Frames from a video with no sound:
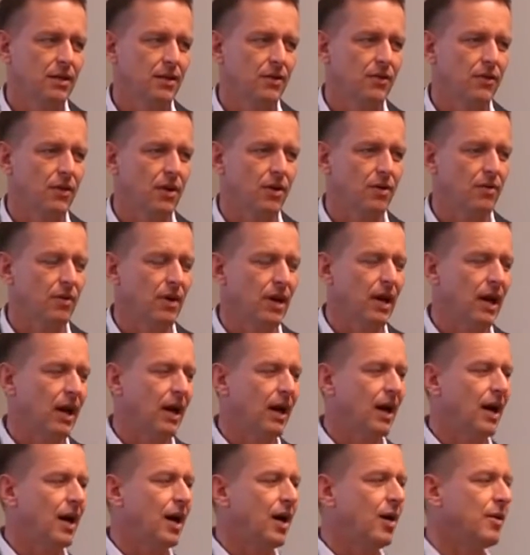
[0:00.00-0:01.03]
So,
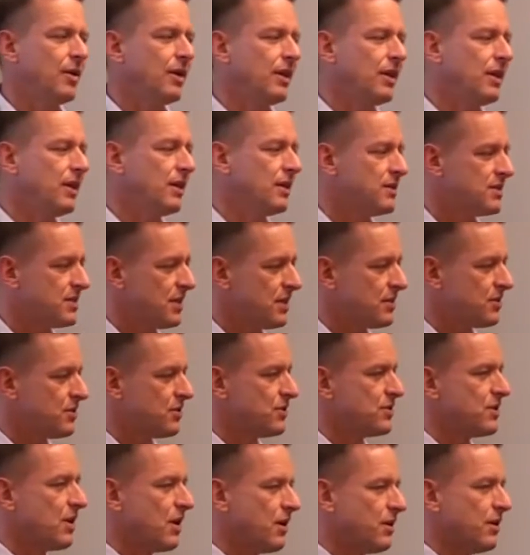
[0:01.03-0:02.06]
I mean, the
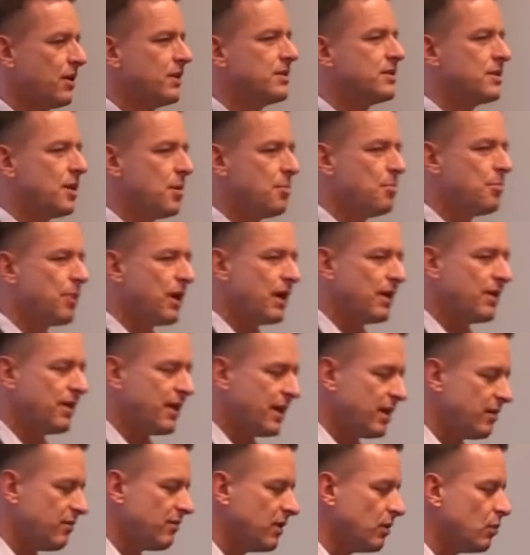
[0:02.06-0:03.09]
assessors are not dumb, and
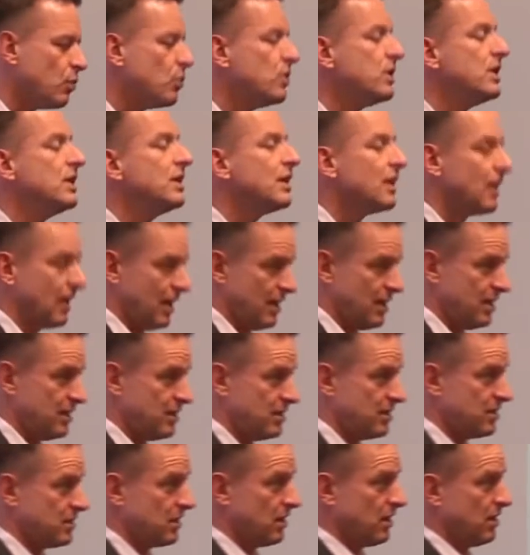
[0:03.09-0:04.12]
they will
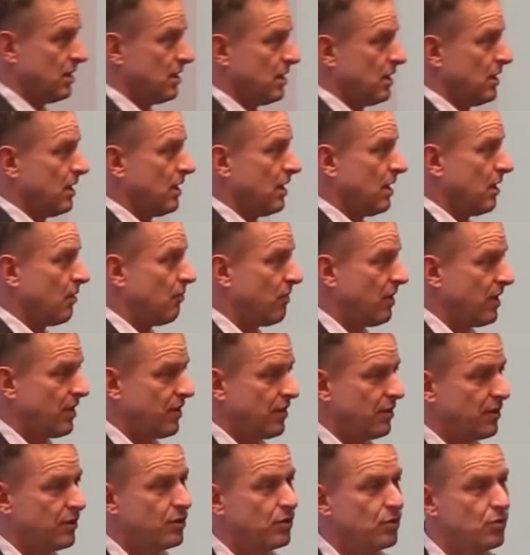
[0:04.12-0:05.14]
realize
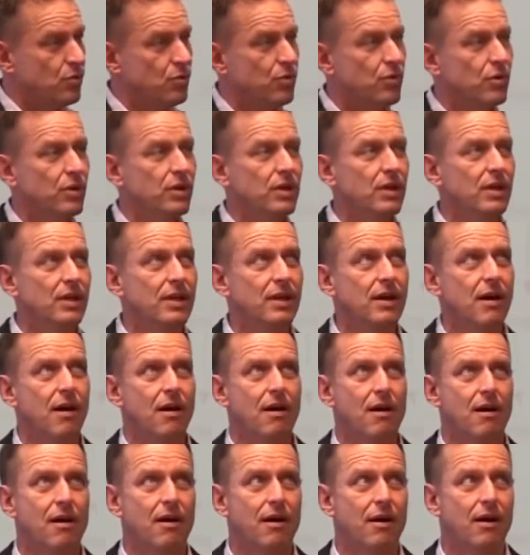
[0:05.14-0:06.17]
whether you really
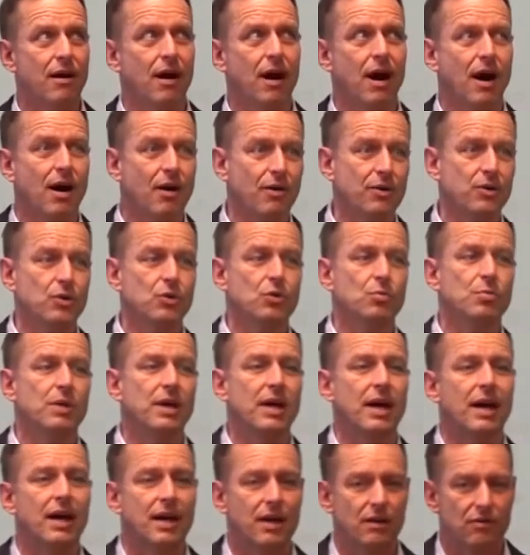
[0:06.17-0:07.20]
are how you
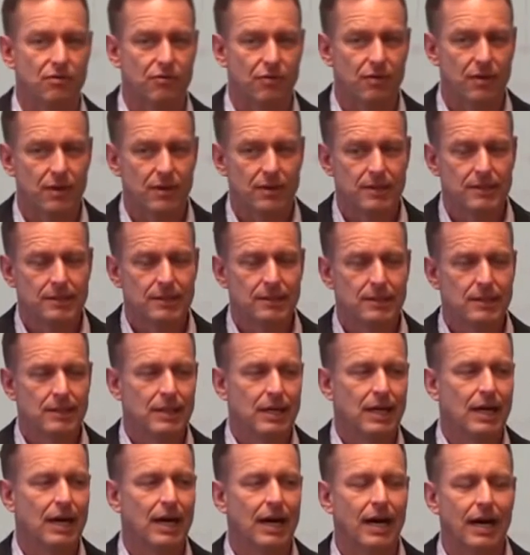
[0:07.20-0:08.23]
behave.
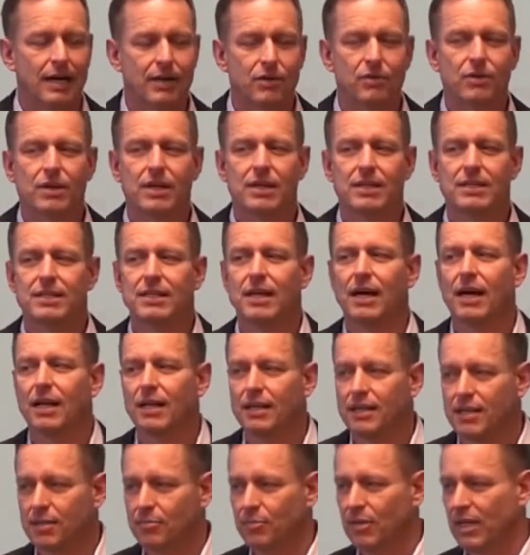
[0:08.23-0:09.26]
And you can
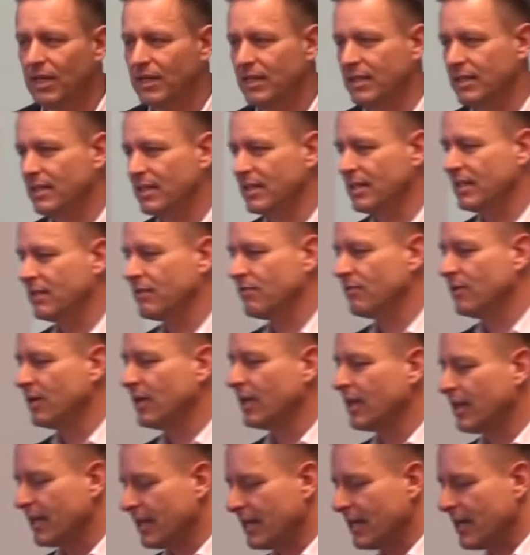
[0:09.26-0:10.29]
tell it immediately.
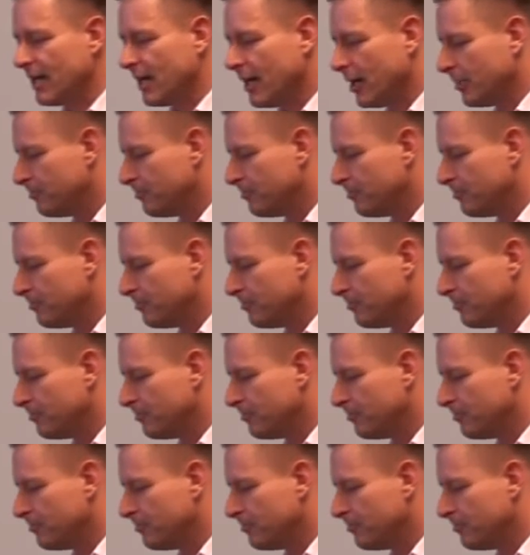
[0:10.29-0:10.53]
Really.